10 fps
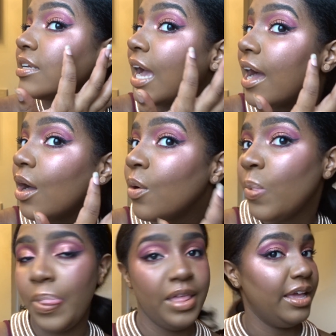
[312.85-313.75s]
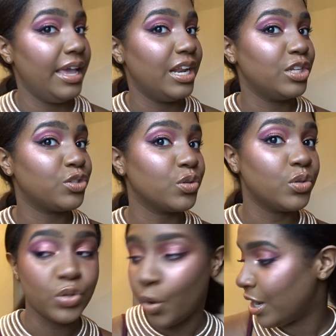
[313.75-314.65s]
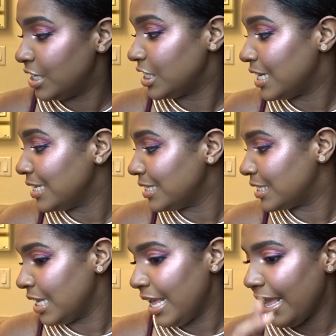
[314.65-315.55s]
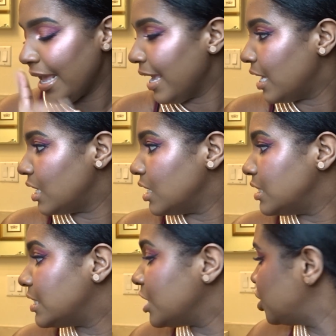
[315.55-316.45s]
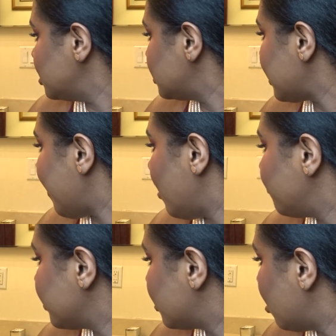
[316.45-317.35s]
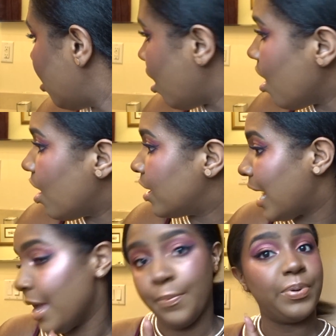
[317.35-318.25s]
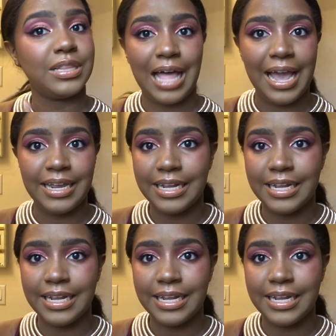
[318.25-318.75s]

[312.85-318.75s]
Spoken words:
now. It is gorgeous. And in addition to having it on, I applied